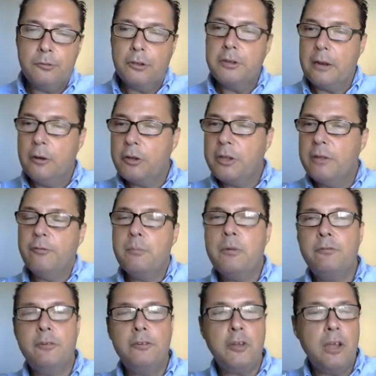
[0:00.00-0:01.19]
So yeah, looking
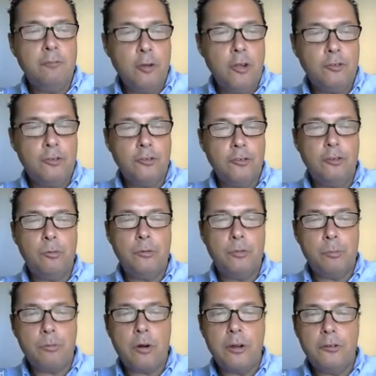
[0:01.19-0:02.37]
for divergences
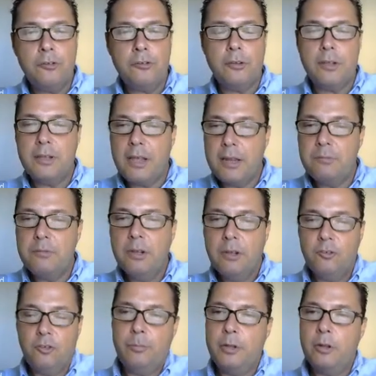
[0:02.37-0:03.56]
with the price,
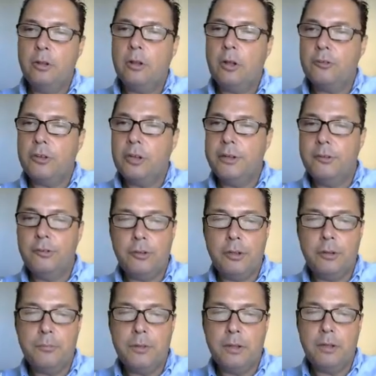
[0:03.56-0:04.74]
again, typical
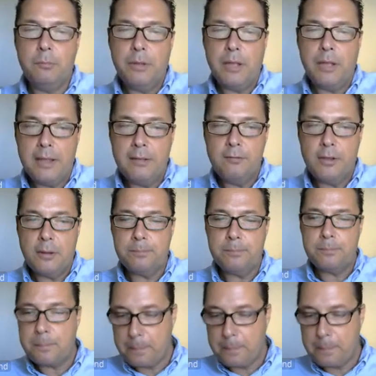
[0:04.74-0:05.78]
oscillator behavior.